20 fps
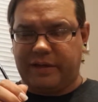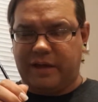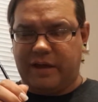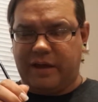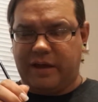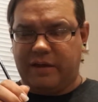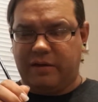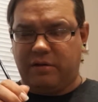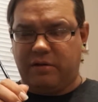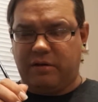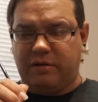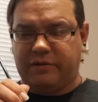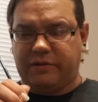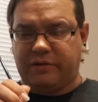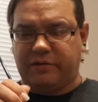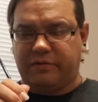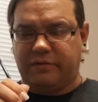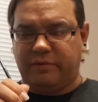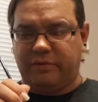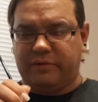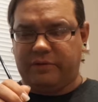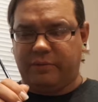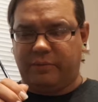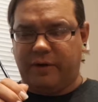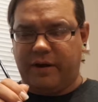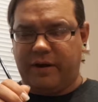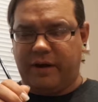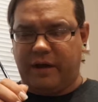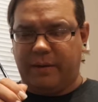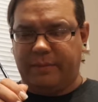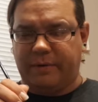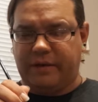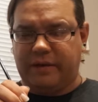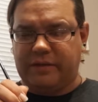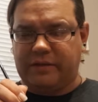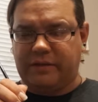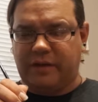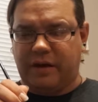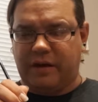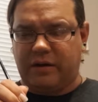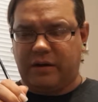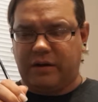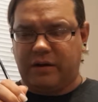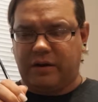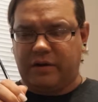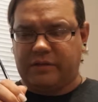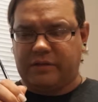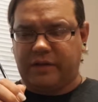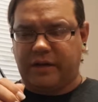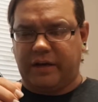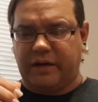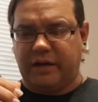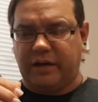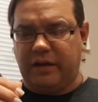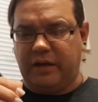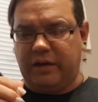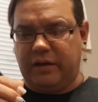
Yay. Oh, it's a white helmet. He's not on our side.